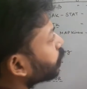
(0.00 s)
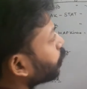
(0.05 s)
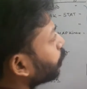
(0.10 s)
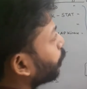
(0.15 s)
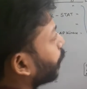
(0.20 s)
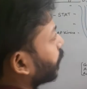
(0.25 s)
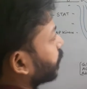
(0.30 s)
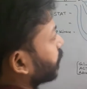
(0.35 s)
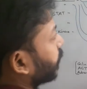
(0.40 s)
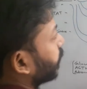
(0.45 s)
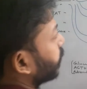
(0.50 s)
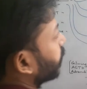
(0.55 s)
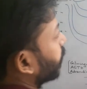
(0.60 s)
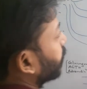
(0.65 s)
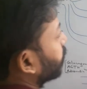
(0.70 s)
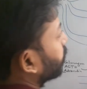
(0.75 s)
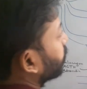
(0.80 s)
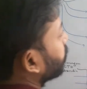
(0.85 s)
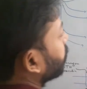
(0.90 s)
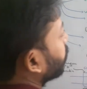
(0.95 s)
of muscarinic
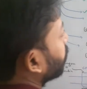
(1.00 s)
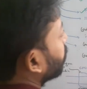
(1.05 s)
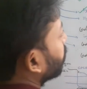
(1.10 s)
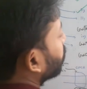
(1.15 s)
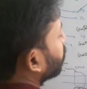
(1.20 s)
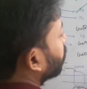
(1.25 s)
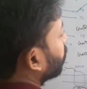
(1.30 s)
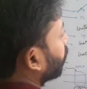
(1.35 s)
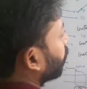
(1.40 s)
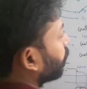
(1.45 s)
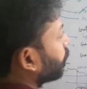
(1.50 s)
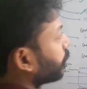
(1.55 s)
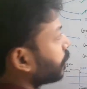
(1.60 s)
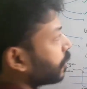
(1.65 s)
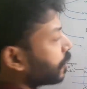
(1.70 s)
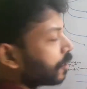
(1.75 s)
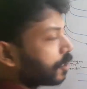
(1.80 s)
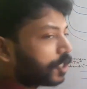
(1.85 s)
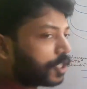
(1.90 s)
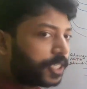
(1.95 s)
acid, the
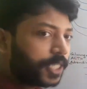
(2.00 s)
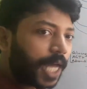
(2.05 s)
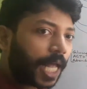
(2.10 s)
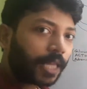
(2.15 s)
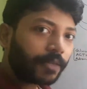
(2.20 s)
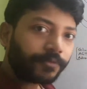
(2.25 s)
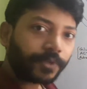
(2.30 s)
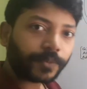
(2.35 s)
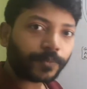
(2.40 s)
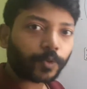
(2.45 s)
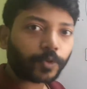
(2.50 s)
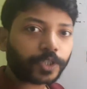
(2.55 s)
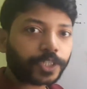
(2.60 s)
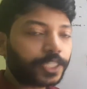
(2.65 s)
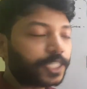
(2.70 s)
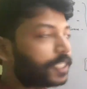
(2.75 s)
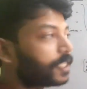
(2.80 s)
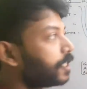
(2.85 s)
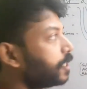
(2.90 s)
G-alpha protein is